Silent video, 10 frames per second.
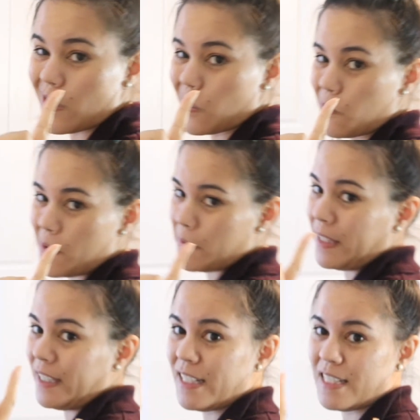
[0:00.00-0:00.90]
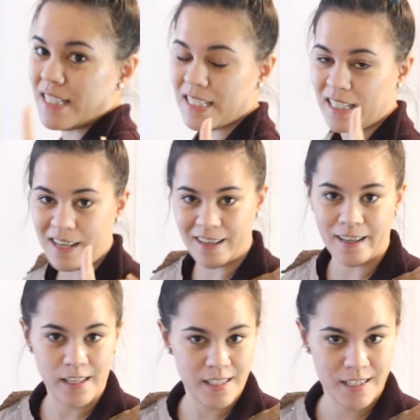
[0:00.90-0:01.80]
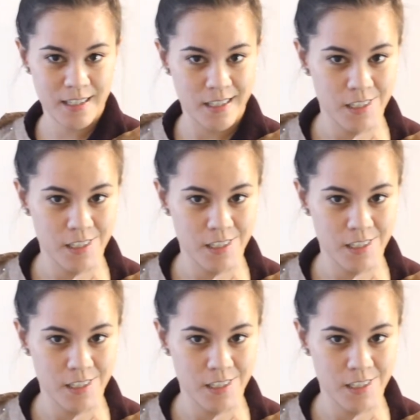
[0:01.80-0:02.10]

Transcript: so my plan is to cut